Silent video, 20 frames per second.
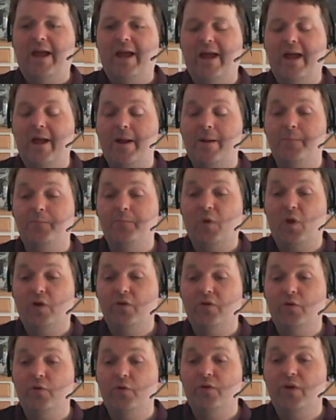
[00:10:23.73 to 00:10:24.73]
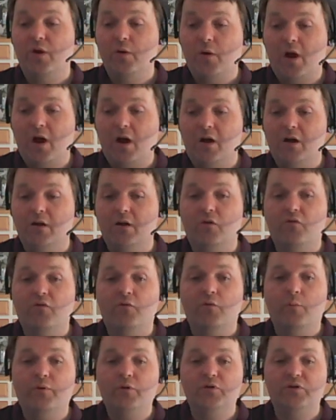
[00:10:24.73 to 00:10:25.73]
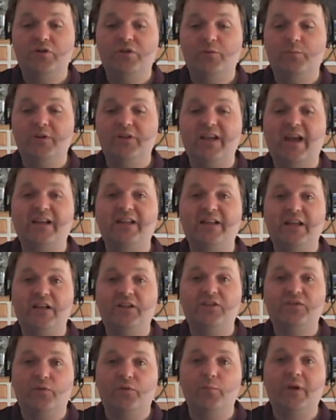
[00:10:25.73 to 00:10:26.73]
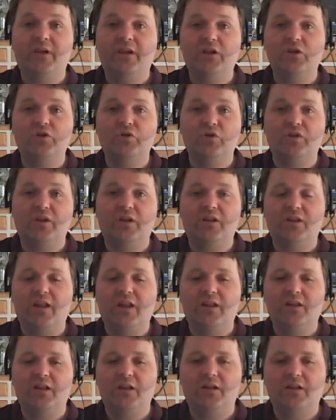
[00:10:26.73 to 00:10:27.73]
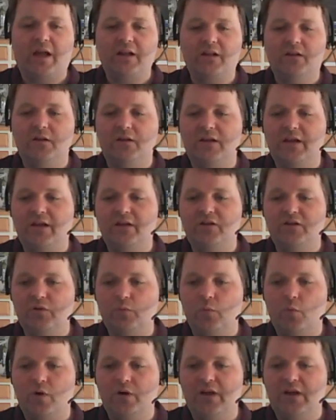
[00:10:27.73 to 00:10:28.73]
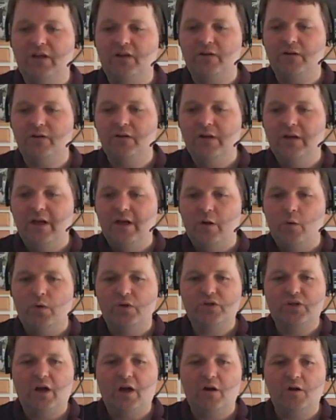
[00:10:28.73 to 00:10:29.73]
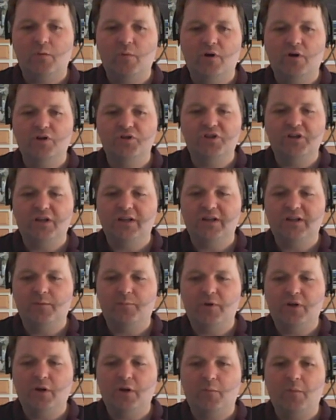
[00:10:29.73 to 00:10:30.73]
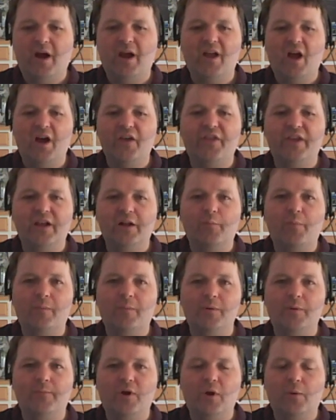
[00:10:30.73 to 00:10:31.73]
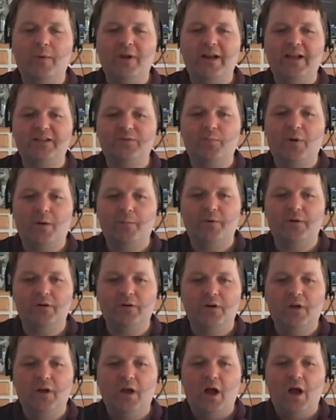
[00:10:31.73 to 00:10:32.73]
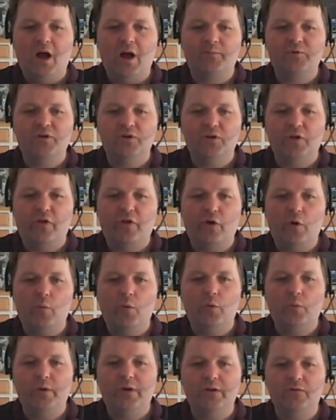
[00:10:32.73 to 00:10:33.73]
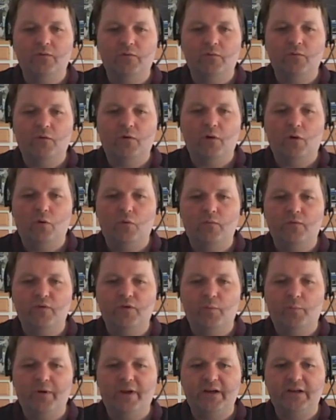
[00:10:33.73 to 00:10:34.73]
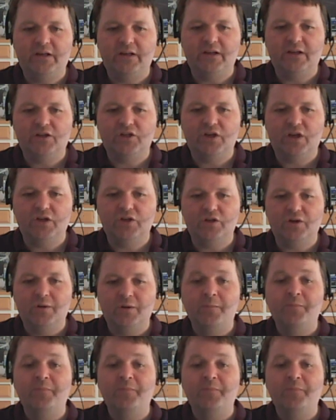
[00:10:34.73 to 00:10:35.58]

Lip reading: Although there are reputed to be techniques for making sure that doesn't work either, which are emerging. I think it'll probably become a less popular option, the thermal wheel over the plate heat exchanger.